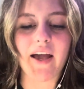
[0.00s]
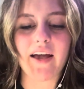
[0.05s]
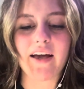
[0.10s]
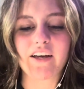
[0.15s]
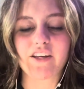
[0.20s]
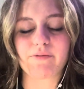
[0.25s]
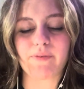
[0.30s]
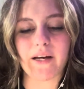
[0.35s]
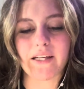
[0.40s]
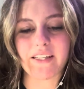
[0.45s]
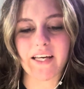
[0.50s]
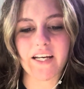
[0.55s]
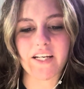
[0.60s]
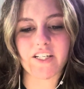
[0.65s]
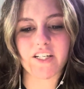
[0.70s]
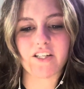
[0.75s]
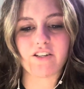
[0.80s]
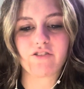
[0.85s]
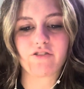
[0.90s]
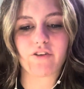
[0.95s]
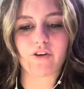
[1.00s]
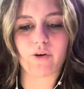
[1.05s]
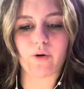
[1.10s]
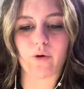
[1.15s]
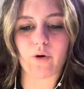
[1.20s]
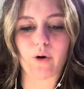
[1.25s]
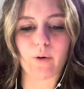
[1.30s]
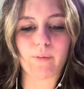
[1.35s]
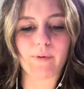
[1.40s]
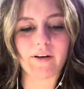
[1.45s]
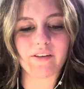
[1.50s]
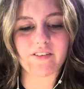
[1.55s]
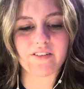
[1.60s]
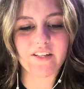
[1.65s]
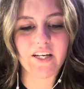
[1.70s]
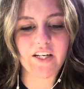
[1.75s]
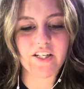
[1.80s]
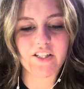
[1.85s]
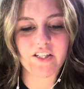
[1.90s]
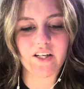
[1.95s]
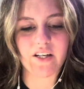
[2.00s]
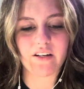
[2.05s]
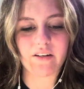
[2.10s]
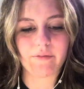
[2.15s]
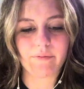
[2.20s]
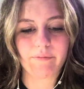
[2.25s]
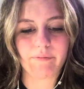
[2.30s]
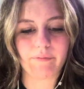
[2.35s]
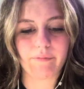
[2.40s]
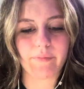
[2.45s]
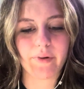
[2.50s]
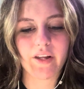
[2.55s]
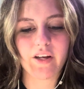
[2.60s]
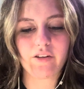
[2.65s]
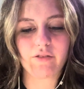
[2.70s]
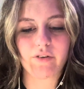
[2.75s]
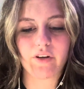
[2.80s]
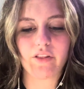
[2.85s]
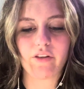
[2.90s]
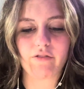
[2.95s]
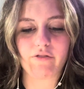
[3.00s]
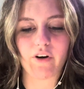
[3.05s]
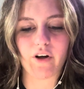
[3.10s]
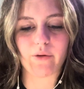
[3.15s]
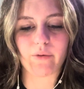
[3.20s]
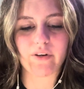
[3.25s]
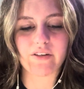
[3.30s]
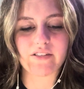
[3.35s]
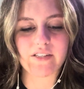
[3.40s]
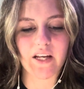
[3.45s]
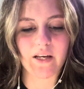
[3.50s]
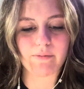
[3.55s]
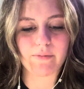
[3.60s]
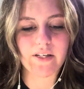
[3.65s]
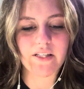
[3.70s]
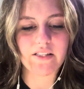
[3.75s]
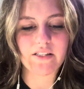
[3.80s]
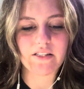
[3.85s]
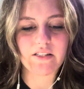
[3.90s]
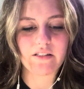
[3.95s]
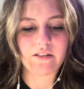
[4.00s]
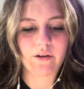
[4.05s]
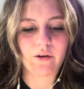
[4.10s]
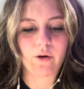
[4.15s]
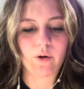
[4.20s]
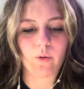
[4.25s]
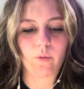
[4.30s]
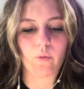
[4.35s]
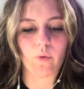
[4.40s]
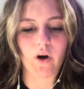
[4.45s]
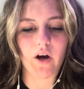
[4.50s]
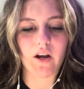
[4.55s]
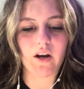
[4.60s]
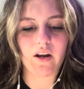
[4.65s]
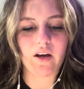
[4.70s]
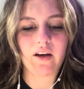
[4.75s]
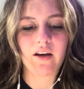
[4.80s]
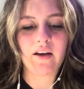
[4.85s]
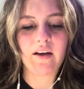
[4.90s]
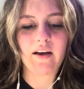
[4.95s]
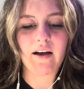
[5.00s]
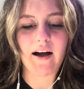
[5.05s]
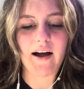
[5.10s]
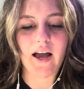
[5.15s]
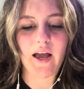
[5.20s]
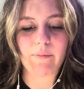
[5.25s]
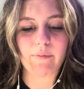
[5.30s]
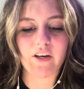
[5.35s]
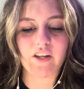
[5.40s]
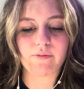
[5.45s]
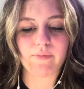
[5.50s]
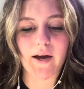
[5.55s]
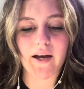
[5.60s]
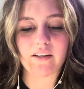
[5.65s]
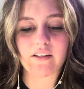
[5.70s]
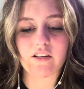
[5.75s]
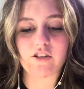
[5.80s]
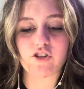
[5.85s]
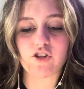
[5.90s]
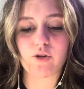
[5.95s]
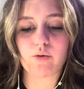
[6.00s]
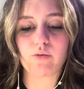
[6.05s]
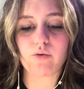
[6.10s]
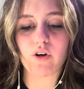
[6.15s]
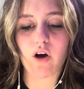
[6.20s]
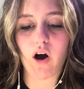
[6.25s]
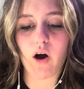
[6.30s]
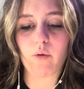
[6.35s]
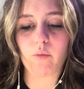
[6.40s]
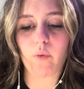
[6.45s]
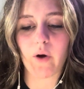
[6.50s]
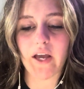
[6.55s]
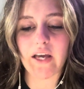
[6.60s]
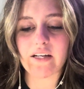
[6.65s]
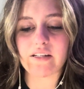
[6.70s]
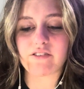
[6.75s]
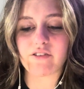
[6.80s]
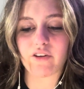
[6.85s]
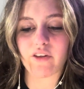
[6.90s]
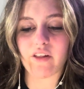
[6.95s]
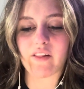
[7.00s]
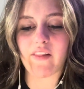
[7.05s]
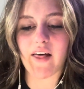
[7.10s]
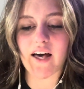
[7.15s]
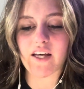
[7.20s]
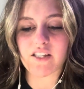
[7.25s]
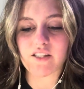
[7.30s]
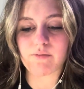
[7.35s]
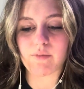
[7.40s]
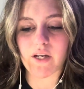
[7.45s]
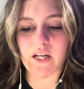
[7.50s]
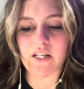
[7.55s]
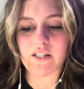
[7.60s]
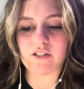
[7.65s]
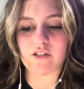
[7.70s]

expectations for an oral presentation. Please read the following statements. 1, I am expected to not wait until the last minute to